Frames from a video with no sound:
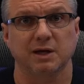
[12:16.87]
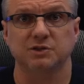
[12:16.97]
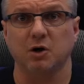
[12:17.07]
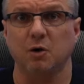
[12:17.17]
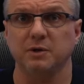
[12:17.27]

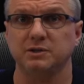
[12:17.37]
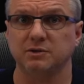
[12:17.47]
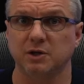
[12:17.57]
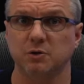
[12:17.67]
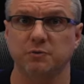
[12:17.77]
As
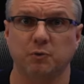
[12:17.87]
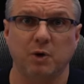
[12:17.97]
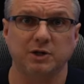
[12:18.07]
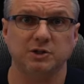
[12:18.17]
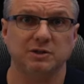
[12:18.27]
always, thank you for
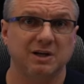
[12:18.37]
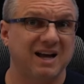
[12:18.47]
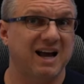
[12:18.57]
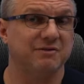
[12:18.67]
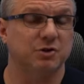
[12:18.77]
watching,
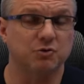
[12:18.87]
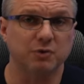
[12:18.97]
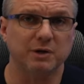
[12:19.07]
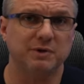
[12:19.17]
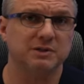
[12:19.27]
have a
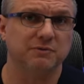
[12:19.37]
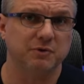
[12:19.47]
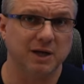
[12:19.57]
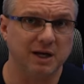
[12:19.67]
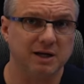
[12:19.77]
great rest of
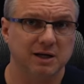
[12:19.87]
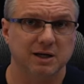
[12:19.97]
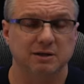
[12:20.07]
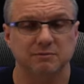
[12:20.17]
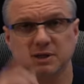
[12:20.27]
your day,
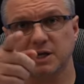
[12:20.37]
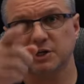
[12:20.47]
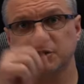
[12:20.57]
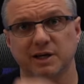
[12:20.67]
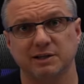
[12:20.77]
and
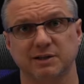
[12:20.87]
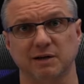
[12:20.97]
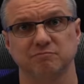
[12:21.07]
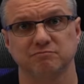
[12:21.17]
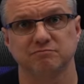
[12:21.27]
catch you next time.